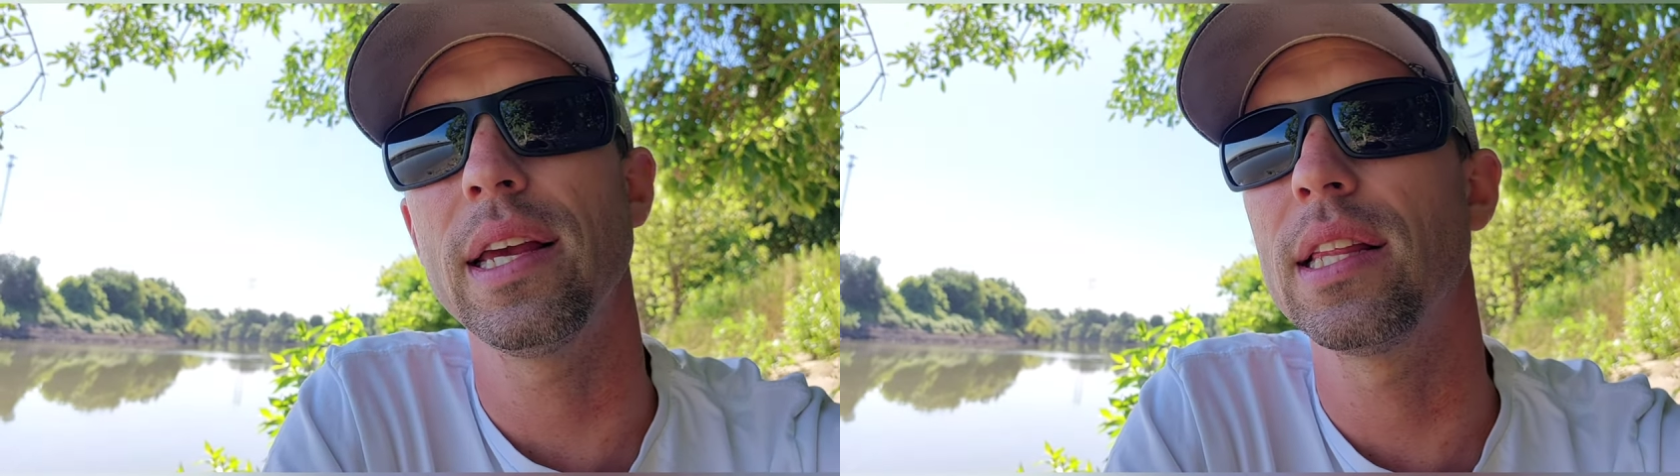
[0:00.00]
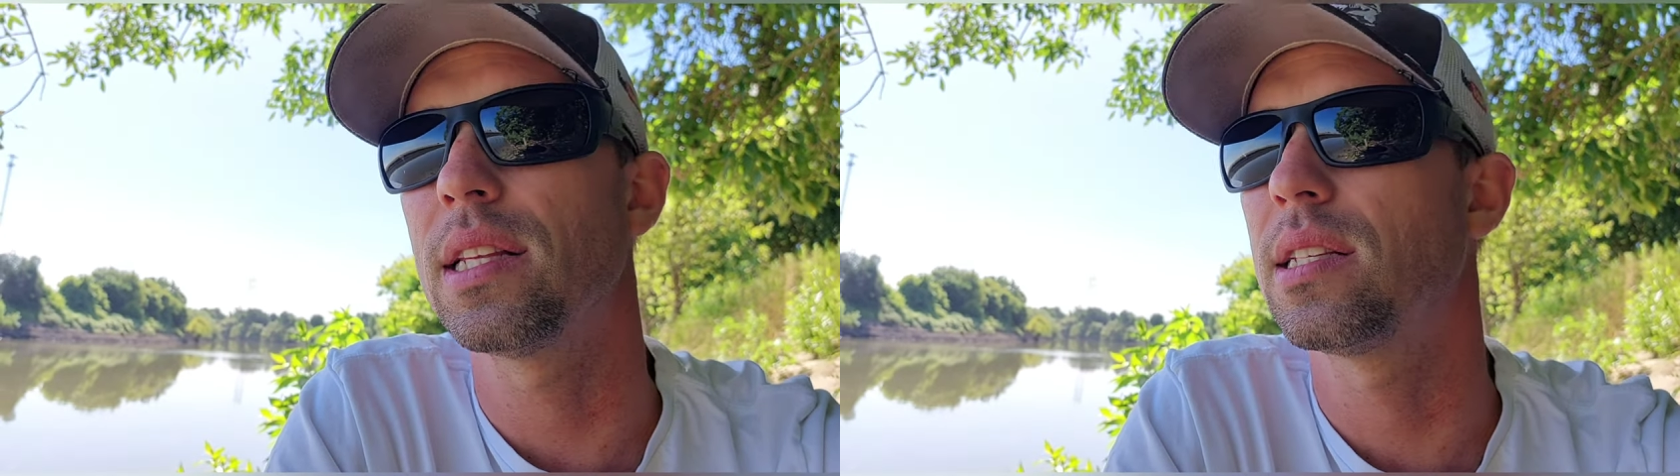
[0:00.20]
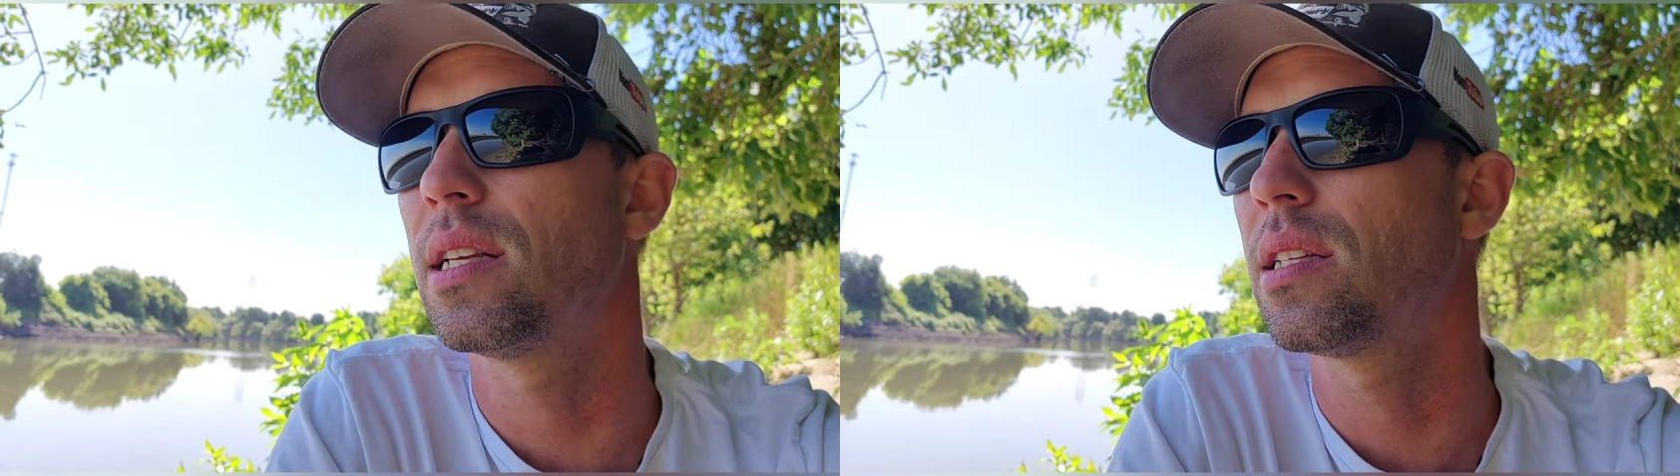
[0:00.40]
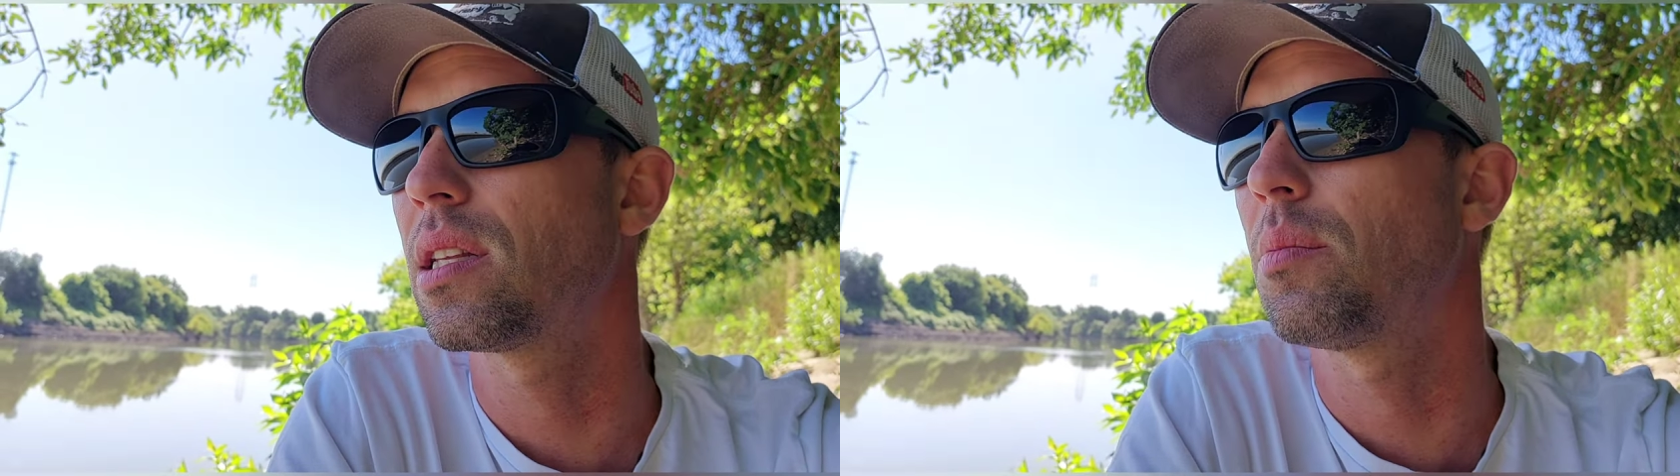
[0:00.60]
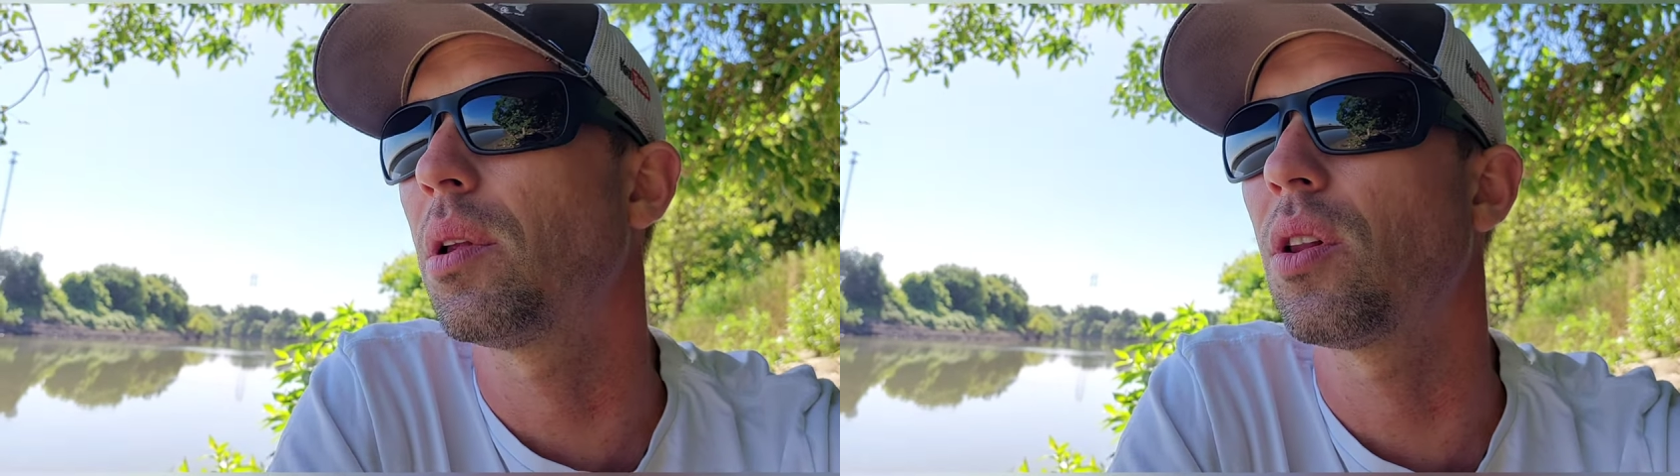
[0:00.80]
in the
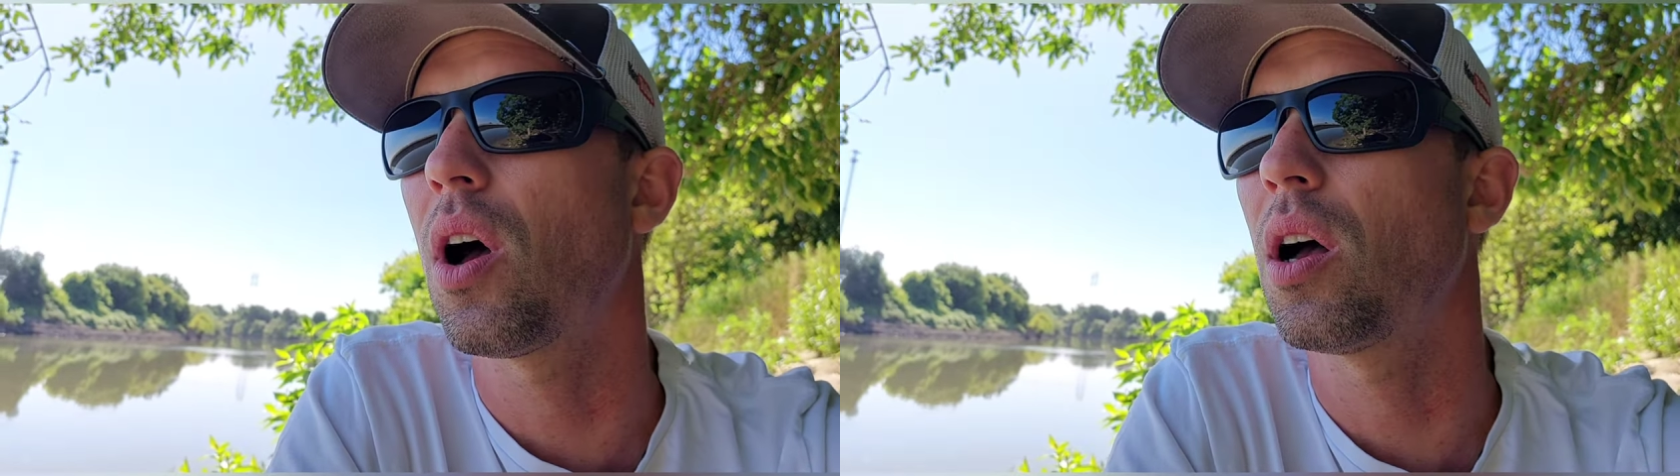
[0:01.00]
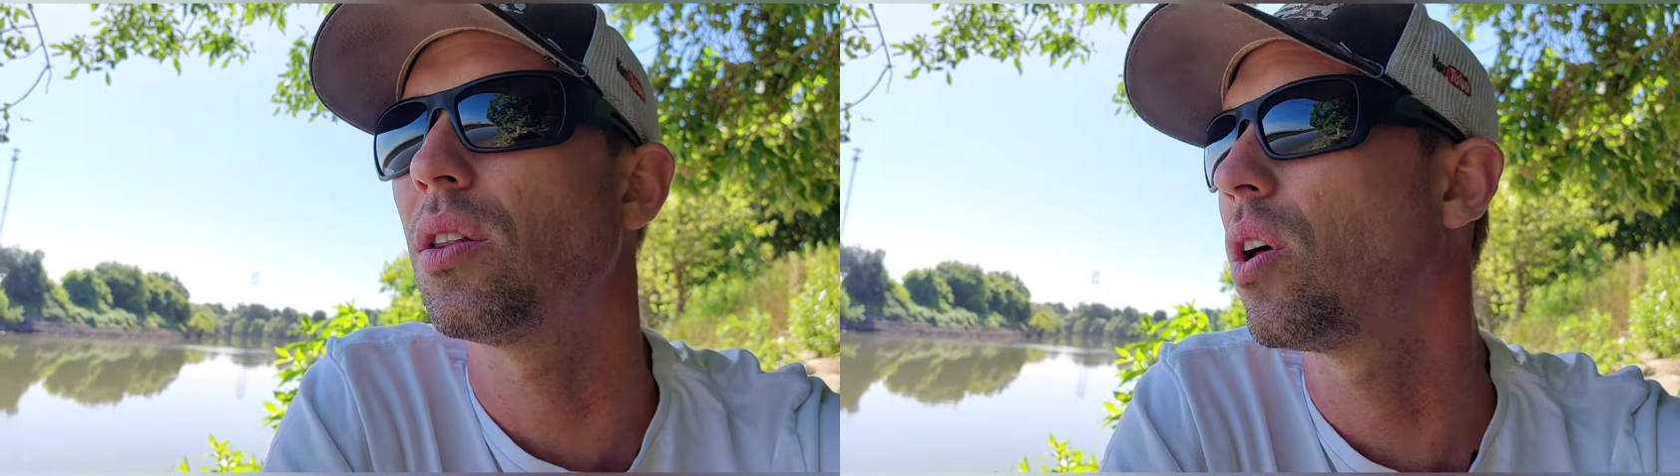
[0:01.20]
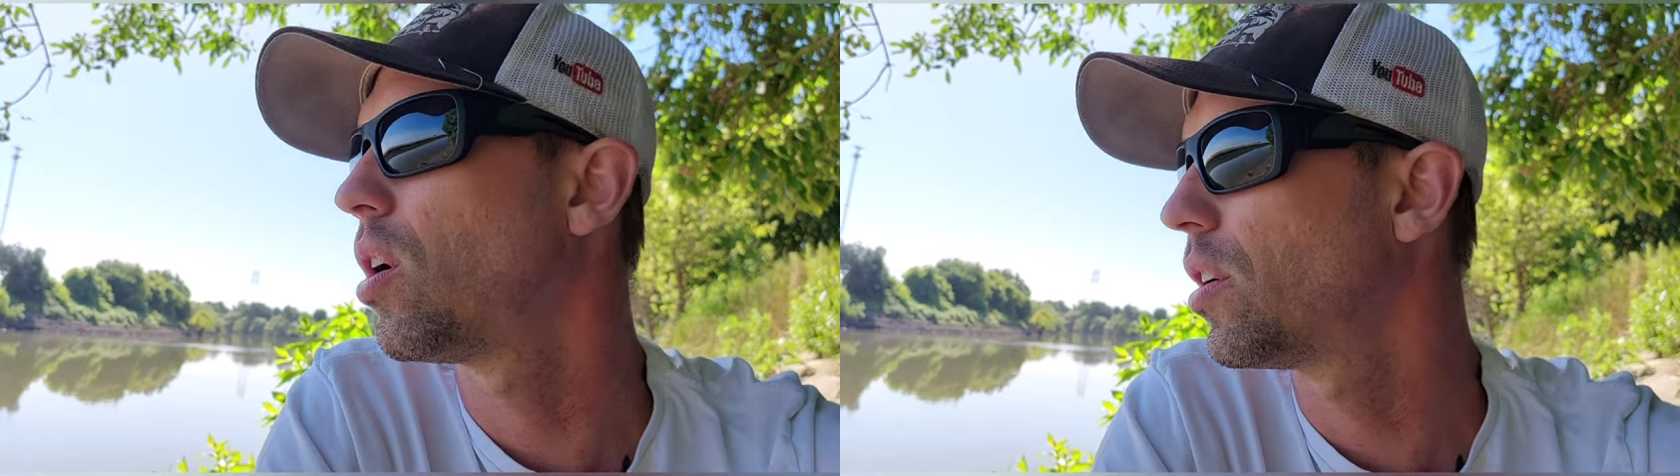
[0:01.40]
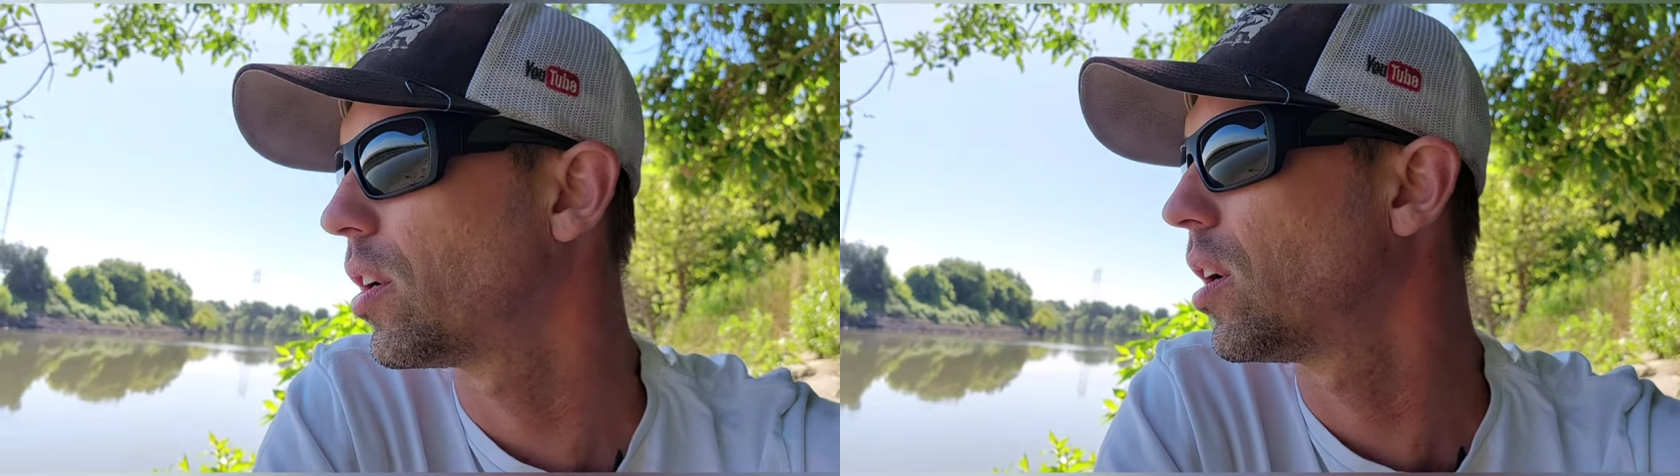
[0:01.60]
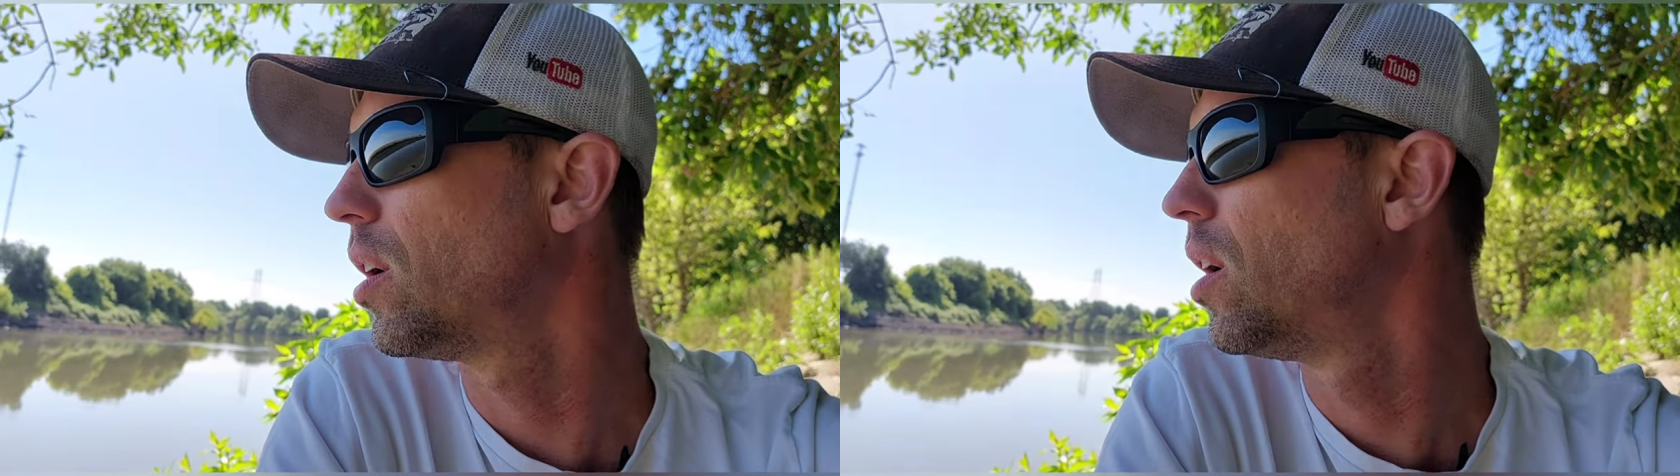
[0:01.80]
system a lot longer.